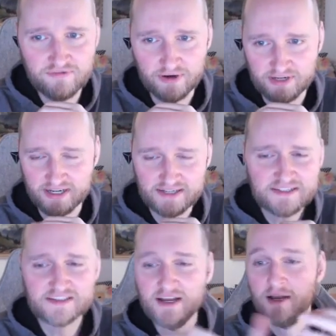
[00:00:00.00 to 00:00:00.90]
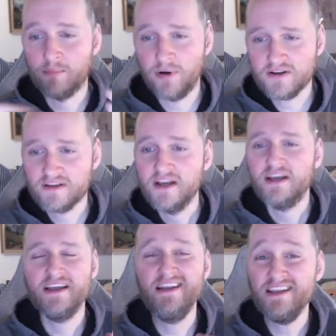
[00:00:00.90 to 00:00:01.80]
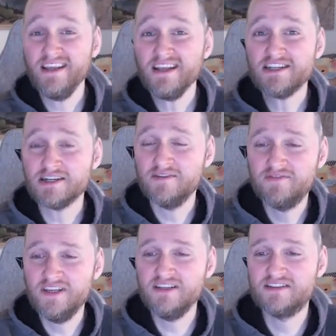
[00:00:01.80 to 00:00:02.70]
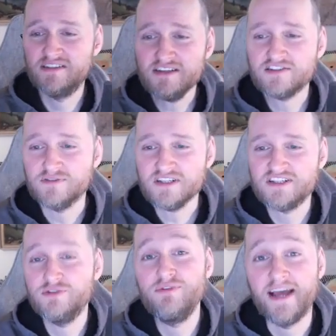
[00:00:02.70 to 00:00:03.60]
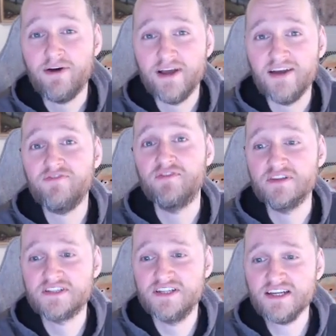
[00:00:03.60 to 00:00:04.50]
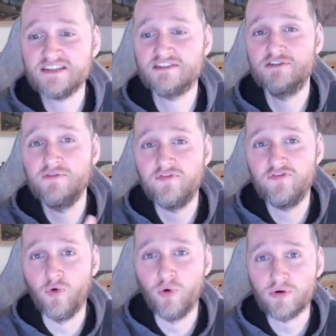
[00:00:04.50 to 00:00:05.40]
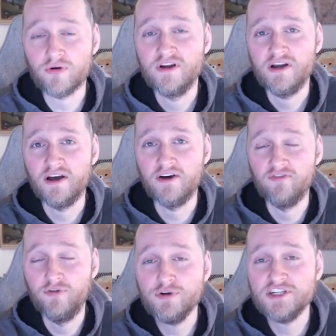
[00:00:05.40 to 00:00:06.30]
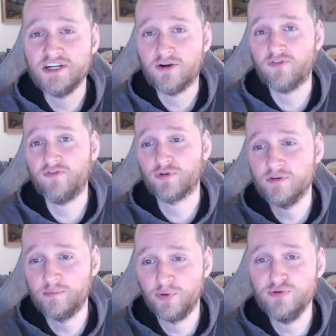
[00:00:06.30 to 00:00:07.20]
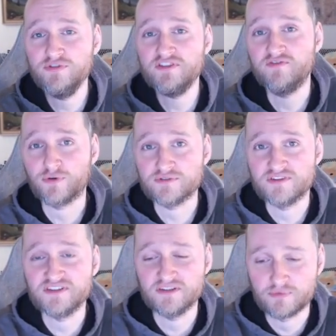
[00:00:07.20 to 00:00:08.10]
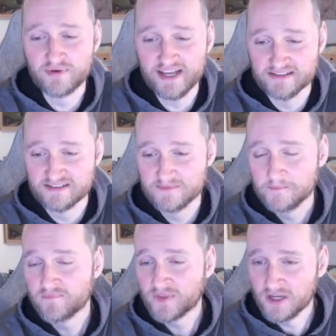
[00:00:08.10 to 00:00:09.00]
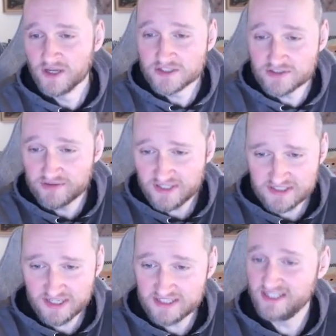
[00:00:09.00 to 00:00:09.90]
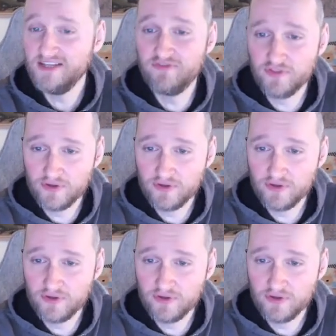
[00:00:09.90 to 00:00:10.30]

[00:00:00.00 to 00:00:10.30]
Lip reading: very nice. But in each of these districts, you now have 6-4 vote share for the blues versus the reds. So in this case, even